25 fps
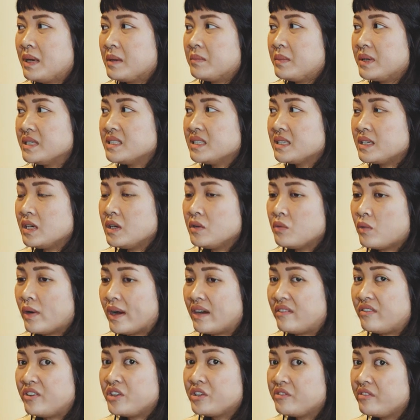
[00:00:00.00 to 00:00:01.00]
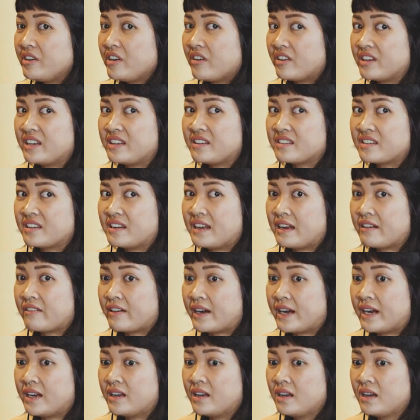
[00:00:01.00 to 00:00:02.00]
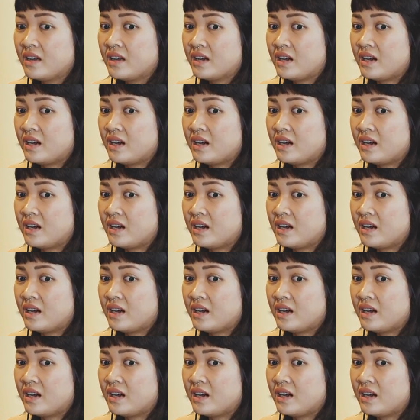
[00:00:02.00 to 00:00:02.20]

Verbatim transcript: but basically whatever you read on the internet, right?